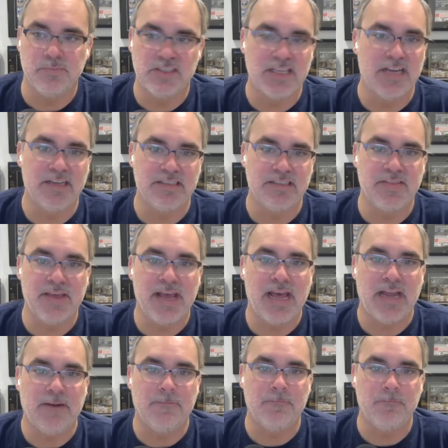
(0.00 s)
set it to
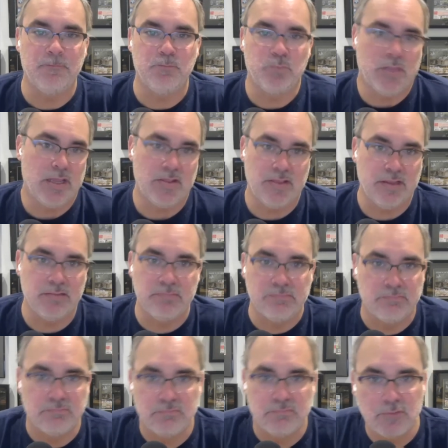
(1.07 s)
that and then
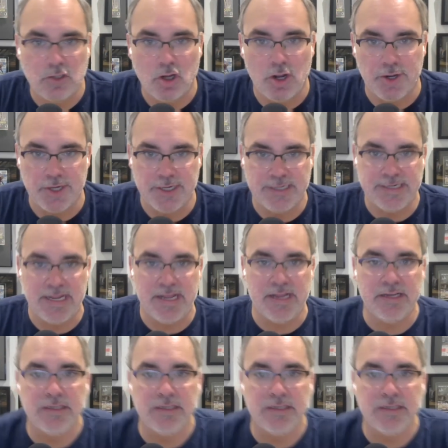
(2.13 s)
called it a day.